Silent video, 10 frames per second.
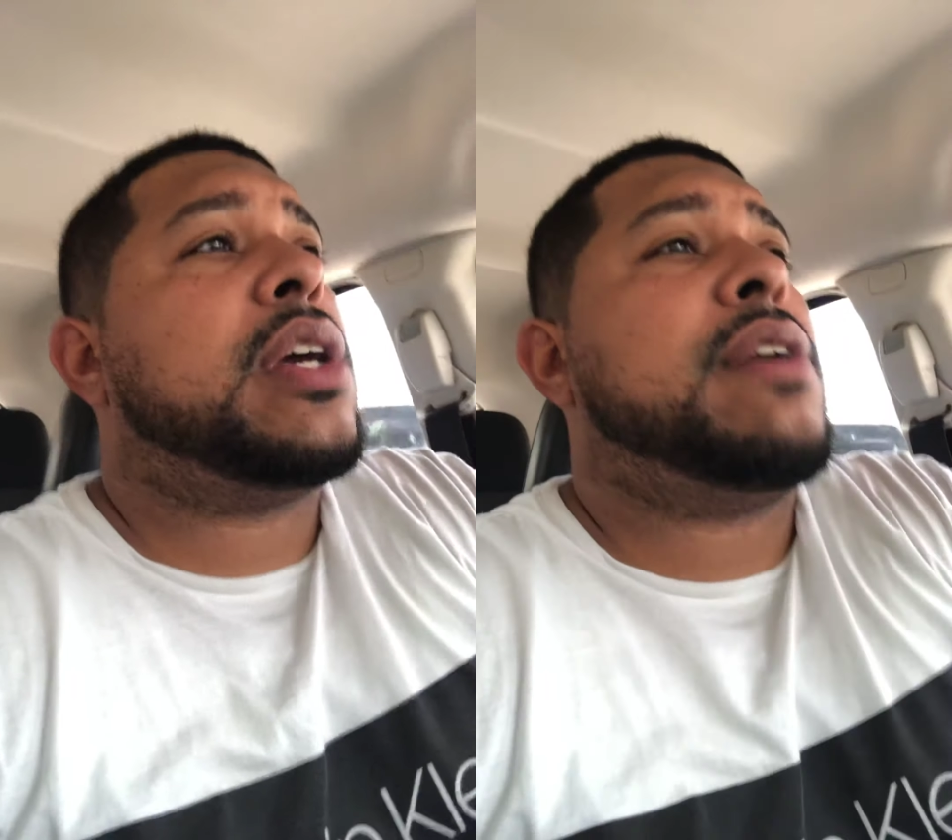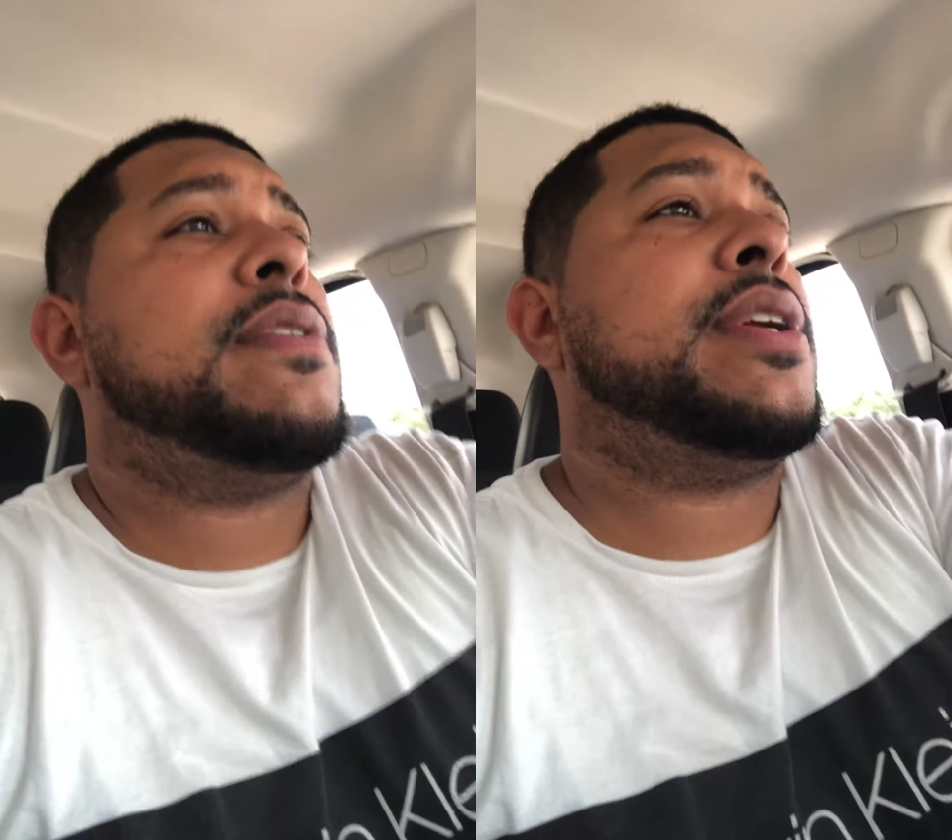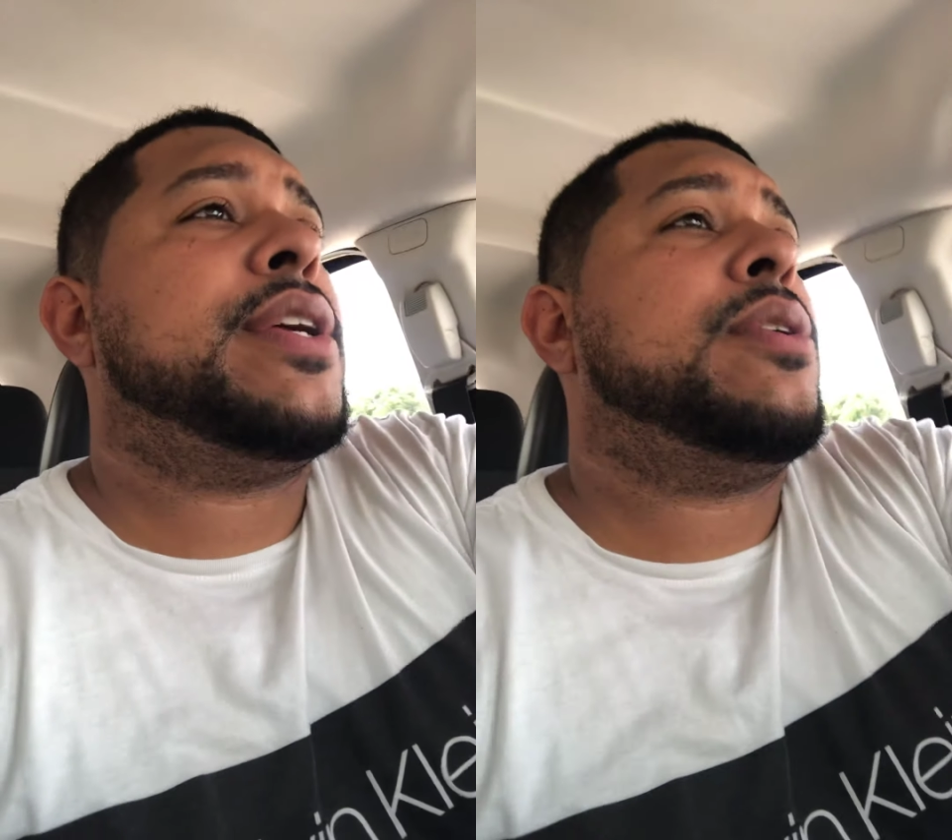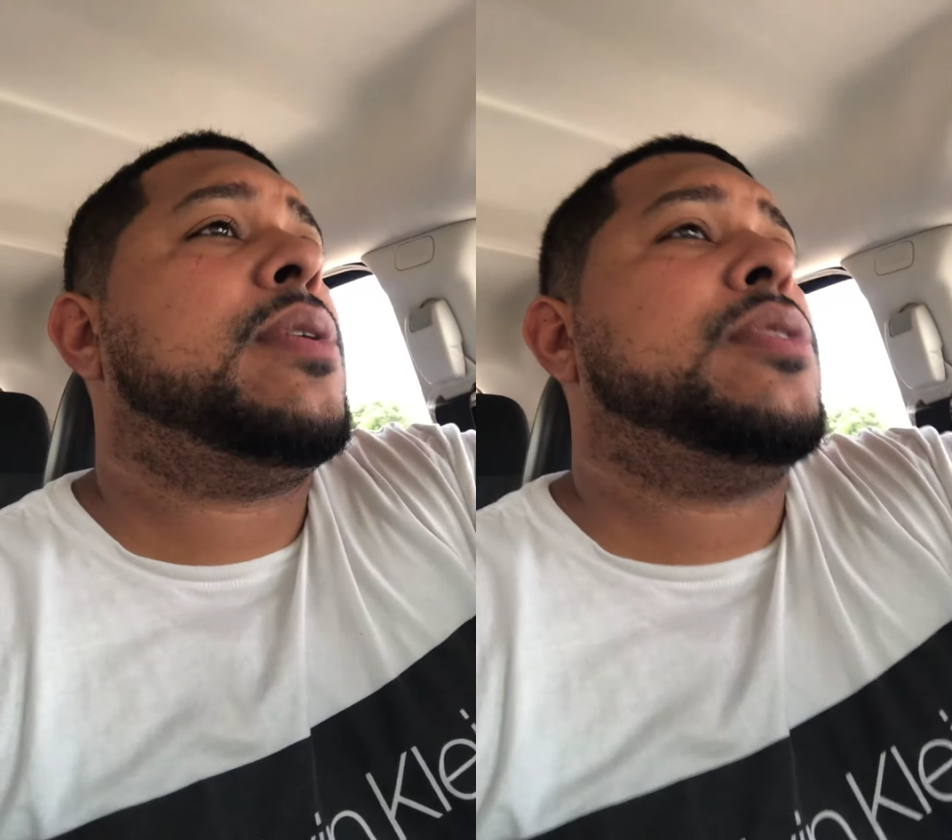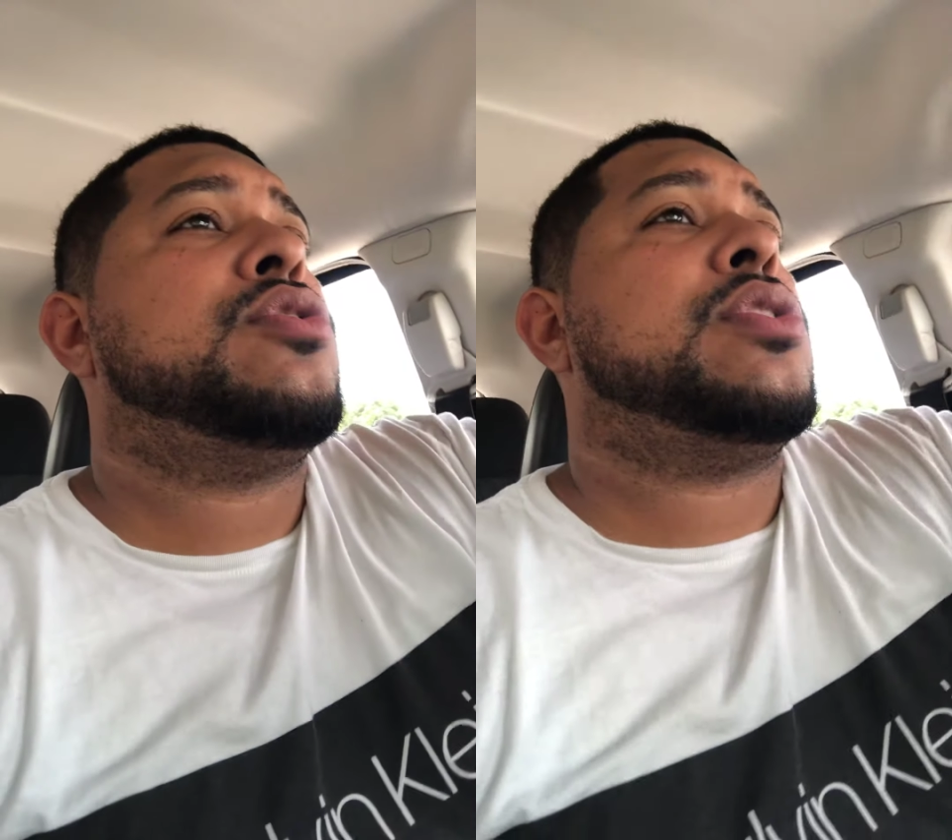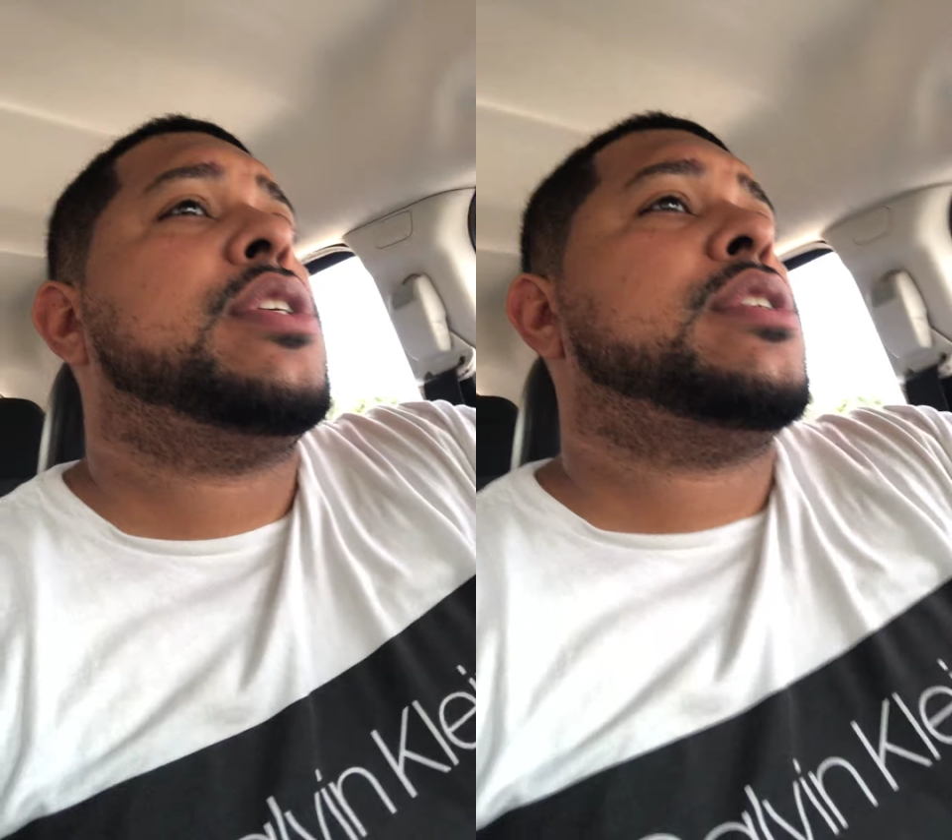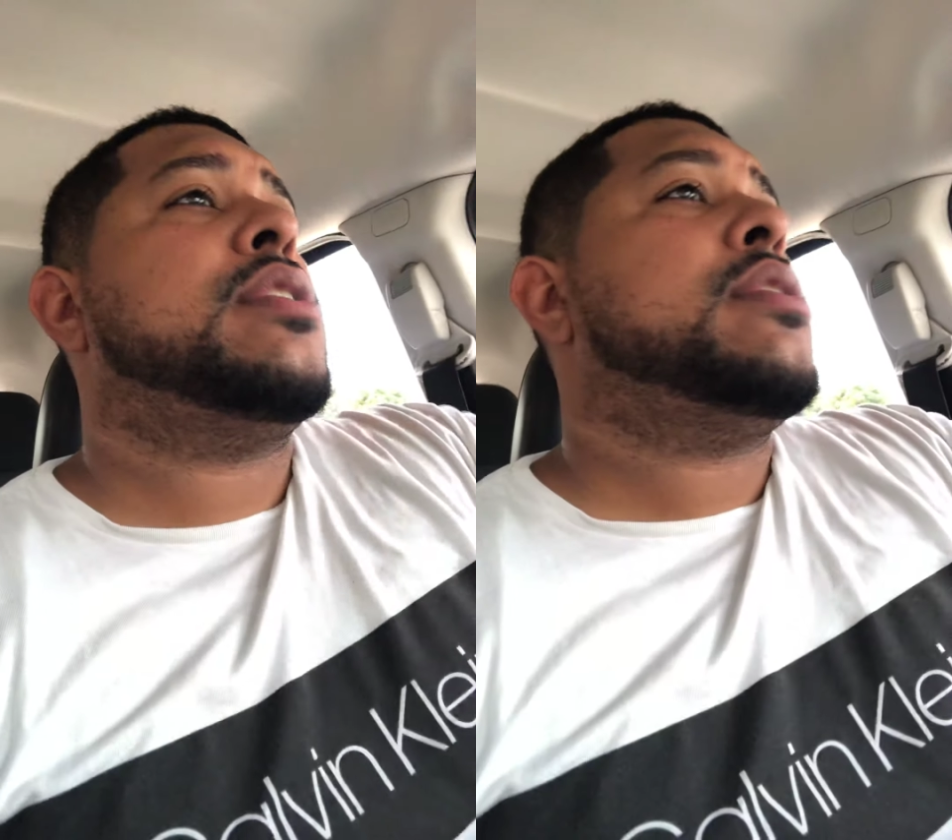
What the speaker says: covered, then you're straight.